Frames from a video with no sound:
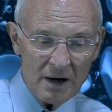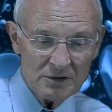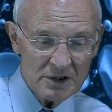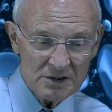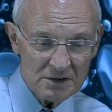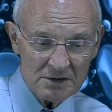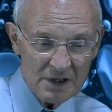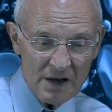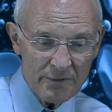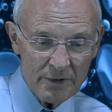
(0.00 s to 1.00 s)
Just
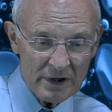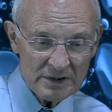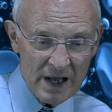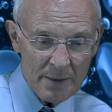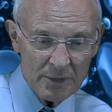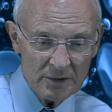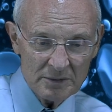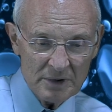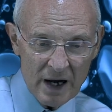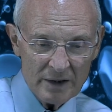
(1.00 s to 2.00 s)
think, for example,
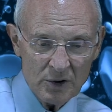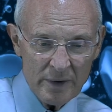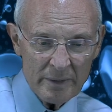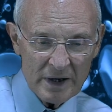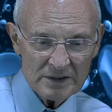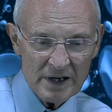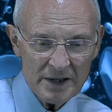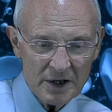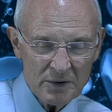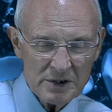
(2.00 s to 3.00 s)
not going
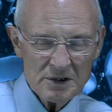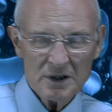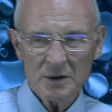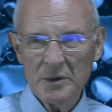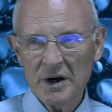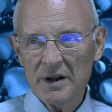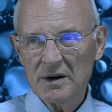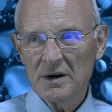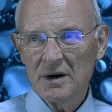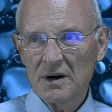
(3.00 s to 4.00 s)
outside the Christian community.